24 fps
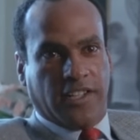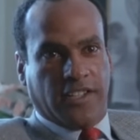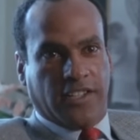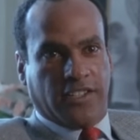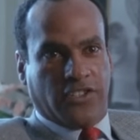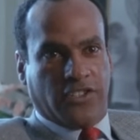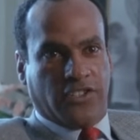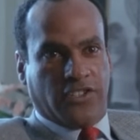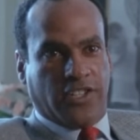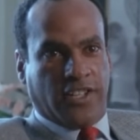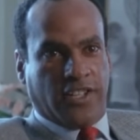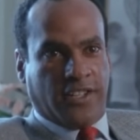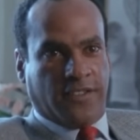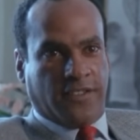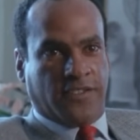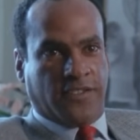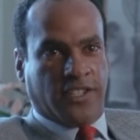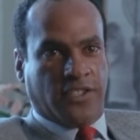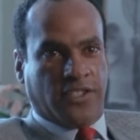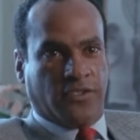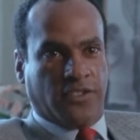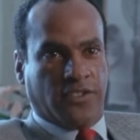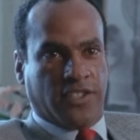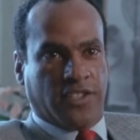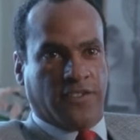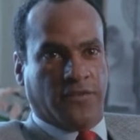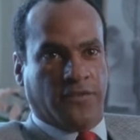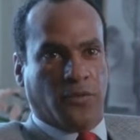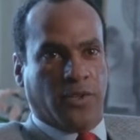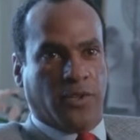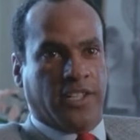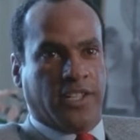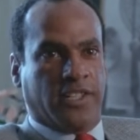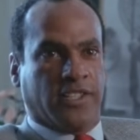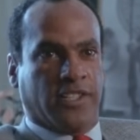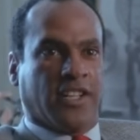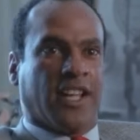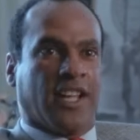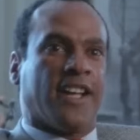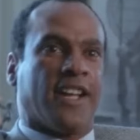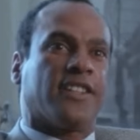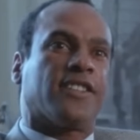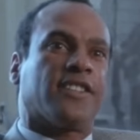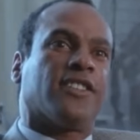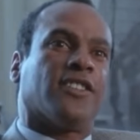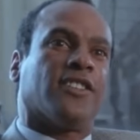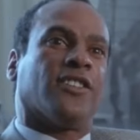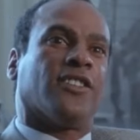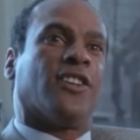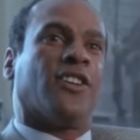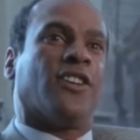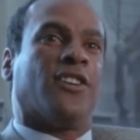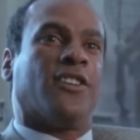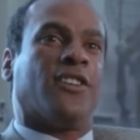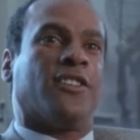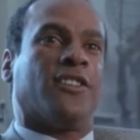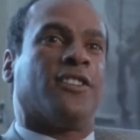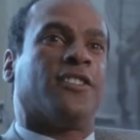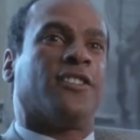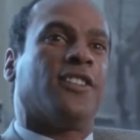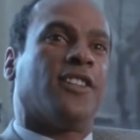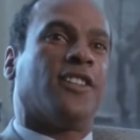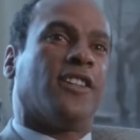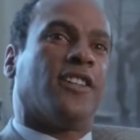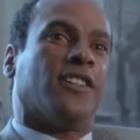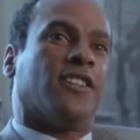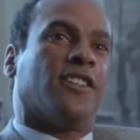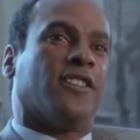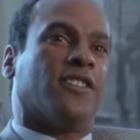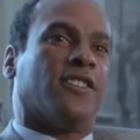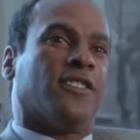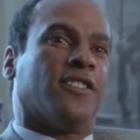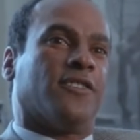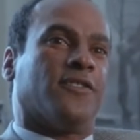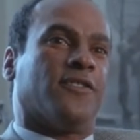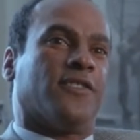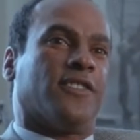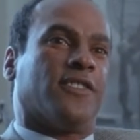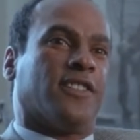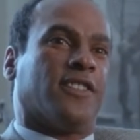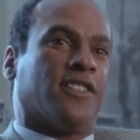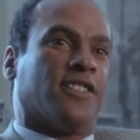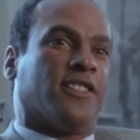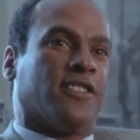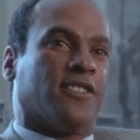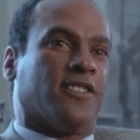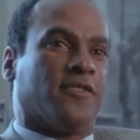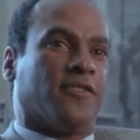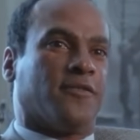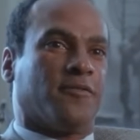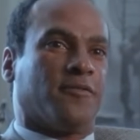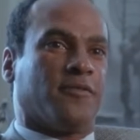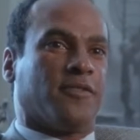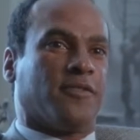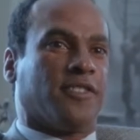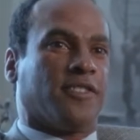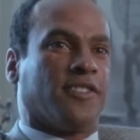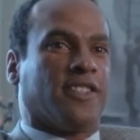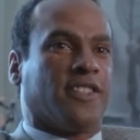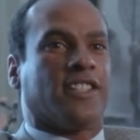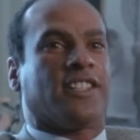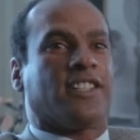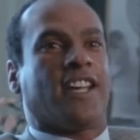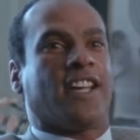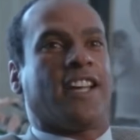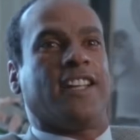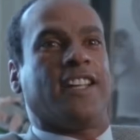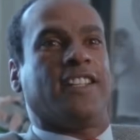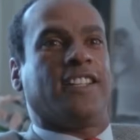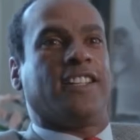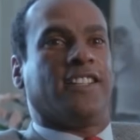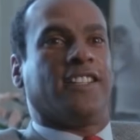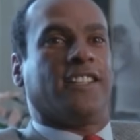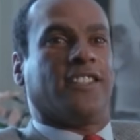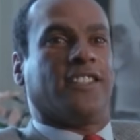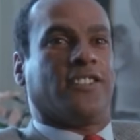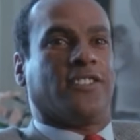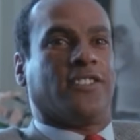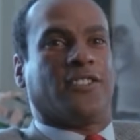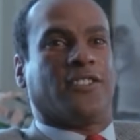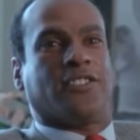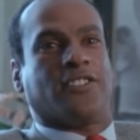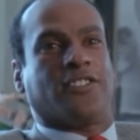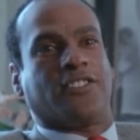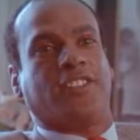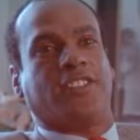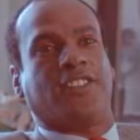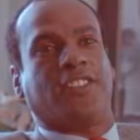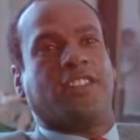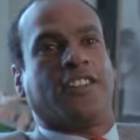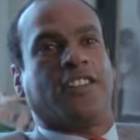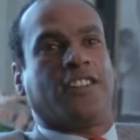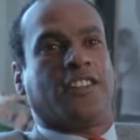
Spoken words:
And the sheriff told us if we didn't like the law of detaining or